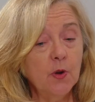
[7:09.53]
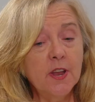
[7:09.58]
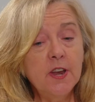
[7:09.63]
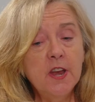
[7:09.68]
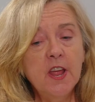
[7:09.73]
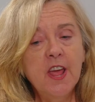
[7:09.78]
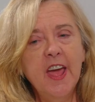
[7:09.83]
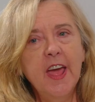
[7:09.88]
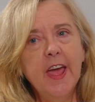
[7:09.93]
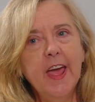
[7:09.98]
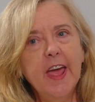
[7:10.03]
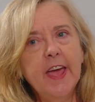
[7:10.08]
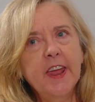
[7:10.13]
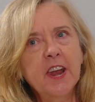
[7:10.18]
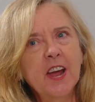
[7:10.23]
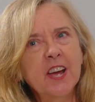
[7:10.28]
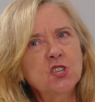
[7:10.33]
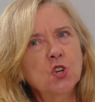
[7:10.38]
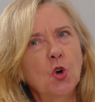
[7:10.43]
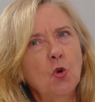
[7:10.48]
And
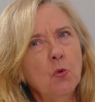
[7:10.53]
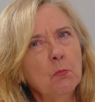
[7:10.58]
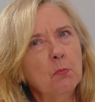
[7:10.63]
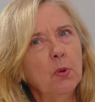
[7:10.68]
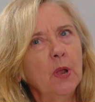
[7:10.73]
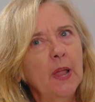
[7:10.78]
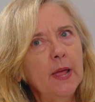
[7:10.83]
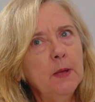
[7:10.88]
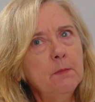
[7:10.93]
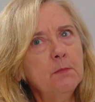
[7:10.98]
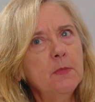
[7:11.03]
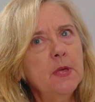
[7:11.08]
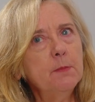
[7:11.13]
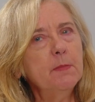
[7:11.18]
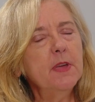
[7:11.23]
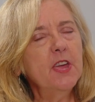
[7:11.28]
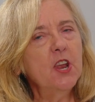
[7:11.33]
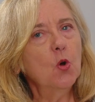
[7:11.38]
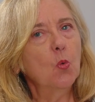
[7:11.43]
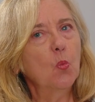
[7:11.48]
I don't blame
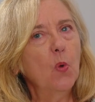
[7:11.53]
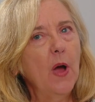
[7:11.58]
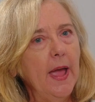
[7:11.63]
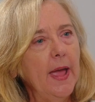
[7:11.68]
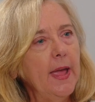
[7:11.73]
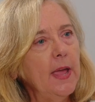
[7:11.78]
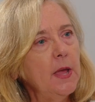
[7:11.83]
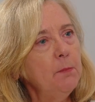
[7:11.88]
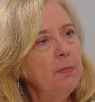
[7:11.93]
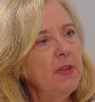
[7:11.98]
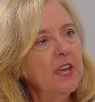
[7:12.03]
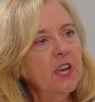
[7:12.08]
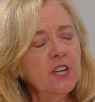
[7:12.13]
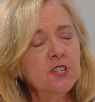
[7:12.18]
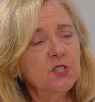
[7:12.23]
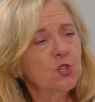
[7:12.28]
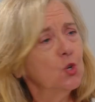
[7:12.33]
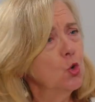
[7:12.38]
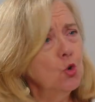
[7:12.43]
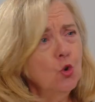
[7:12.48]
them in a way,
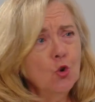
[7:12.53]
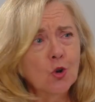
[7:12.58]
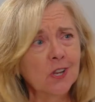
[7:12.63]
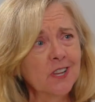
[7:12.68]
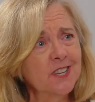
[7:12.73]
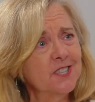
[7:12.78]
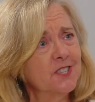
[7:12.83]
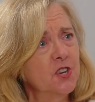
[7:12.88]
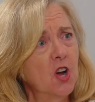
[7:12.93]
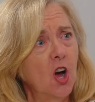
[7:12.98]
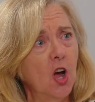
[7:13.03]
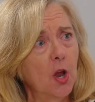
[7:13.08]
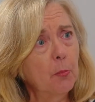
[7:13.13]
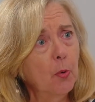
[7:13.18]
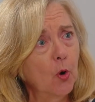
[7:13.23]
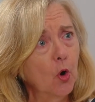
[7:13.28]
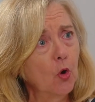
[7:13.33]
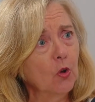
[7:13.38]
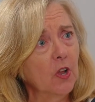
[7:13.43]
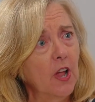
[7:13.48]
because Google is not
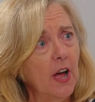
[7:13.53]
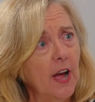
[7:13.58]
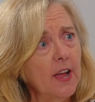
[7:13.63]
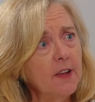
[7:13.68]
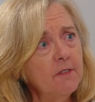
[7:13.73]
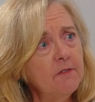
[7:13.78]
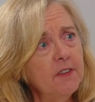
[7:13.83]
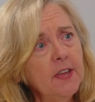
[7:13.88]
pro-life.